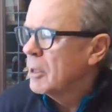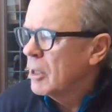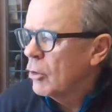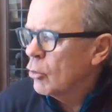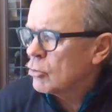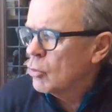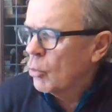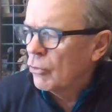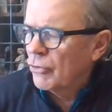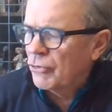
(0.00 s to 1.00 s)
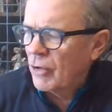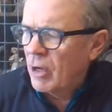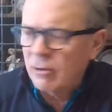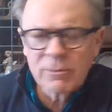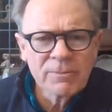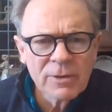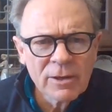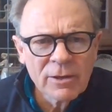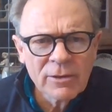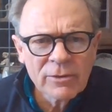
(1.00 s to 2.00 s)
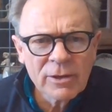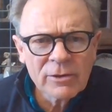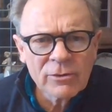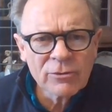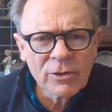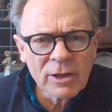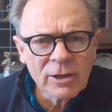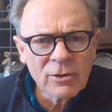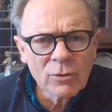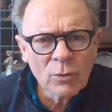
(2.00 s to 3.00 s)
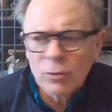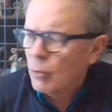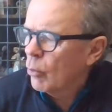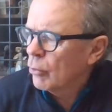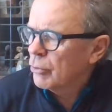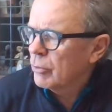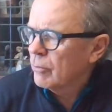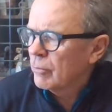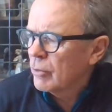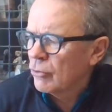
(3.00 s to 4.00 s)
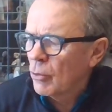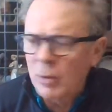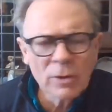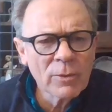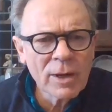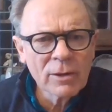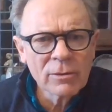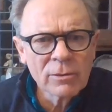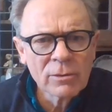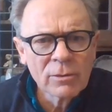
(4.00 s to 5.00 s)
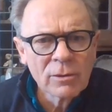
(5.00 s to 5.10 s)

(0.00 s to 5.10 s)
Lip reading: He looked towards the sound. That's funny, thought Horton. There's no one around.